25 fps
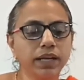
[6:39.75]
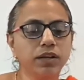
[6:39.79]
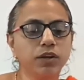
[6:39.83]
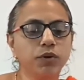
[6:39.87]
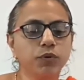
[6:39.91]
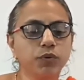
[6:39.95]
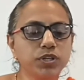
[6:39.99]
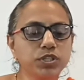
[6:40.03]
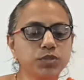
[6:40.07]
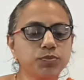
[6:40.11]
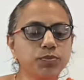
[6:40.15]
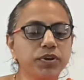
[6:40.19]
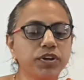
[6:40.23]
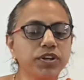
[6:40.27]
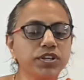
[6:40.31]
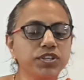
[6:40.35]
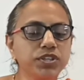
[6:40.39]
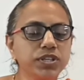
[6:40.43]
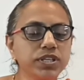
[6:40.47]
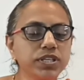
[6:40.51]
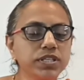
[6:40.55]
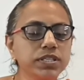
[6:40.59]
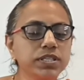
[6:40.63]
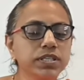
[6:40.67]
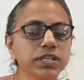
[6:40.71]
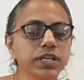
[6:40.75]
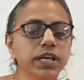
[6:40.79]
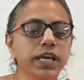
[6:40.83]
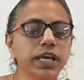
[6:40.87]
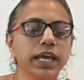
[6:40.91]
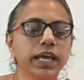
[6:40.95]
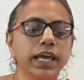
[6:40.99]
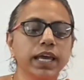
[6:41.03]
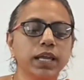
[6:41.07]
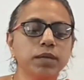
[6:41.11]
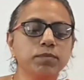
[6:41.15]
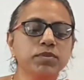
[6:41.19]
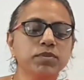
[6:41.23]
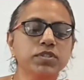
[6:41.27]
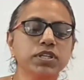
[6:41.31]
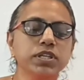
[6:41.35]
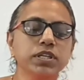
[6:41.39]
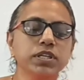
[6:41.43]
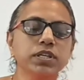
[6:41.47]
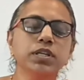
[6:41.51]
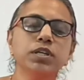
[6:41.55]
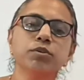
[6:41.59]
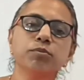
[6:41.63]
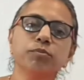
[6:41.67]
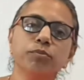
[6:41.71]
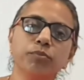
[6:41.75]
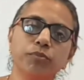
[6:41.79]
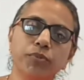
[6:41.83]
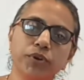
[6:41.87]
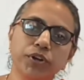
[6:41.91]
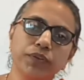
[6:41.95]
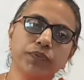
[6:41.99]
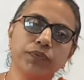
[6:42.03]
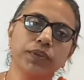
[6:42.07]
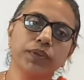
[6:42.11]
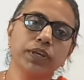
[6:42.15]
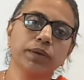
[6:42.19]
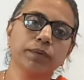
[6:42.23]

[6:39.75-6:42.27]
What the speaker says: respirators helps in breathing.